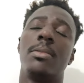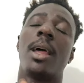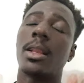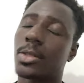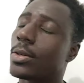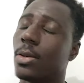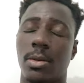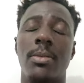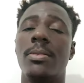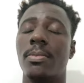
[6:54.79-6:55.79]
That is
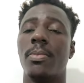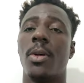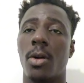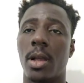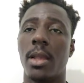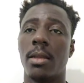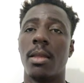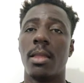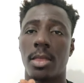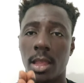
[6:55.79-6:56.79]
all. Okay,
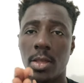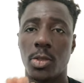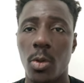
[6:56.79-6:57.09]
thank you